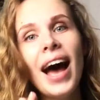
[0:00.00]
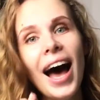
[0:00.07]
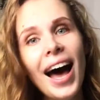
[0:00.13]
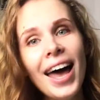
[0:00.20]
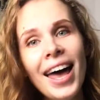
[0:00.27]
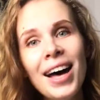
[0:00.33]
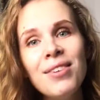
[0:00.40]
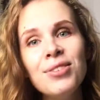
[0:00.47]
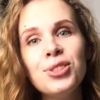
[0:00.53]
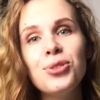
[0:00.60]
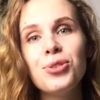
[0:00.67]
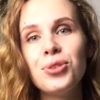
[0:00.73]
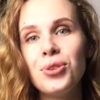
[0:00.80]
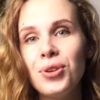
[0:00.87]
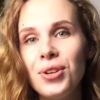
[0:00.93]
I have a
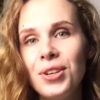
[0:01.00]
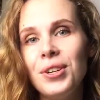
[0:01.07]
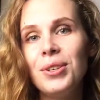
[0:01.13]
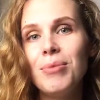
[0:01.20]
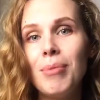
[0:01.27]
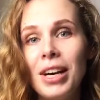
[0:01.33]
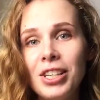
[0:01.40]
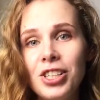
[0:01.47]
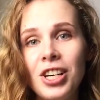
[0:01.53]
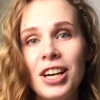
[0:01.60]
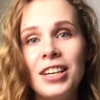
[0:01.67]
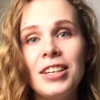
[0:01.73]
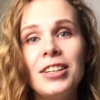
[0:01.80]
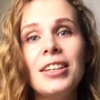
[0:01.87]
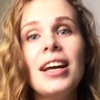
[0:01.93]
tutorial on my
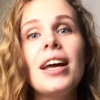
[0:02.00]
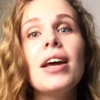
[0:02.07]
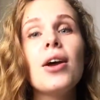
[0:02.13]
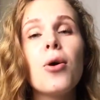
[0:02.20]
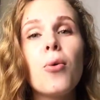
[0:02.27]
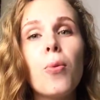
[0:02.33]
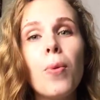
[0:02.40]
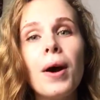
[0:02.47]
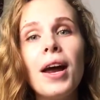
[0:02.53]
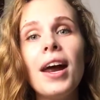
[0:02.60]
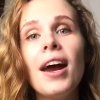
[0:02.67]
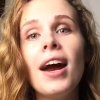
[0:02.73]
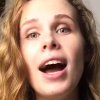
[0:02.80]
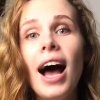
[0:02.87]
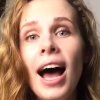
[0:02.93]
channel
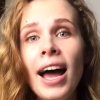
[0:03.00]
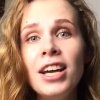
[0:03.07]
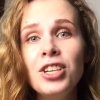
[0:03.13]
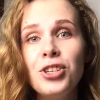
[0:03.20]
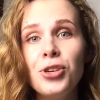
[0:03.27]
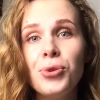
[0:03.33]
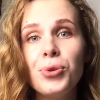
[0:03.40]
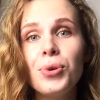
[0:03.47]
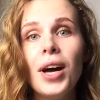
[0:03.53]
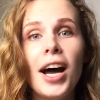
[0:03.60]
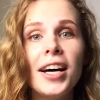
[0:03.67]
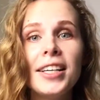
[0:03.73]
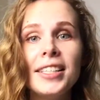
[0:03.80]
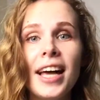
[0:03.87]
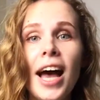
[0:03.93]
where I show you
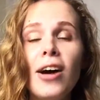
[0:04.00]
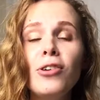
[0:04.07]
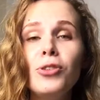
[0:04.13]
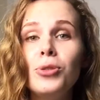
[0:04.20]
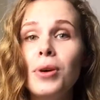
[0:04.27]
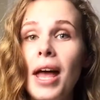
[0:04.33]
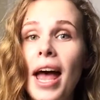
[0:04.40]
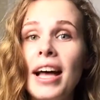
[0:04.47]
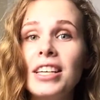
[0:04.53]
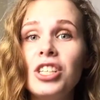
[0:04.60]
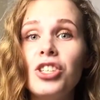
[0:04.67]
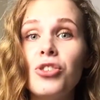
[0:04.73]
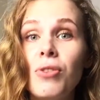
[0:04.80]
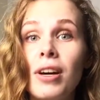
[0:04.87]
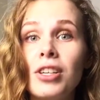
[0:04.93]
guys how to add
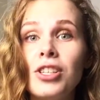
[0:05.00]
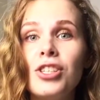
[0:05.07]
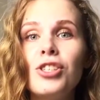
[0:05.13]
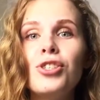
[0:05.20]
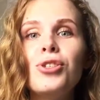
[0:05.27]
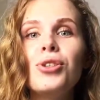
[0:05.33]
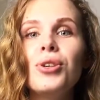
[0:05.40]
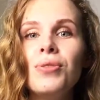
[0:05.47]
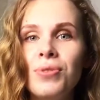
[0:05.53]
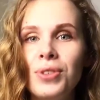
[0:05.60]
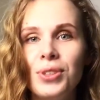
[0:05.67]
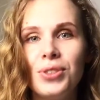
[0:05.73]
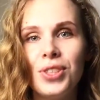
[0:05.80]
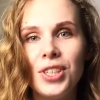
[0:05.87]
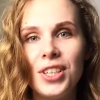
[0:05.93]
instructions to your
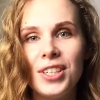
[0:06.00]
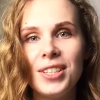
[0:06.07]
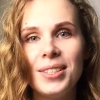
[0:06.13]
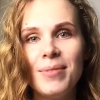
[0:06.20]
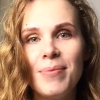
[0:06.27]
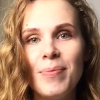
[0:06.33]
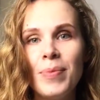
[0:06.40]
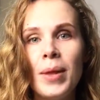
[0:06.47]
filters.